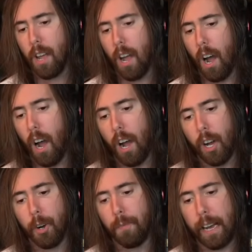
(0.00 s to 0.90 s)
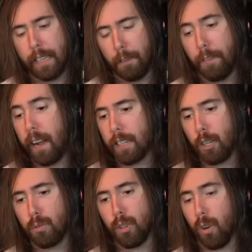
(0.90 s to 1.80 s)
uh, like the fact that
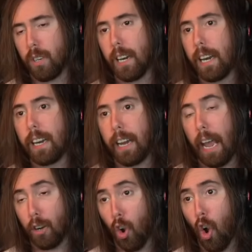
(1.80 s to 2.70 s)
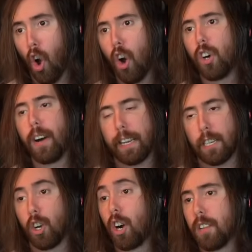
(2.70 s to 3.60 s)
you turned it in at all, like
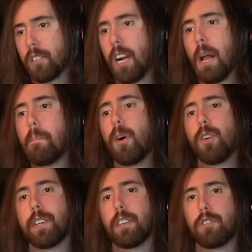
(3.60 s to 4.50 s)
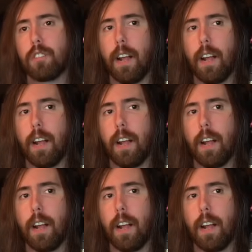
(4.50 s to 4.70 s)
an on time bonus,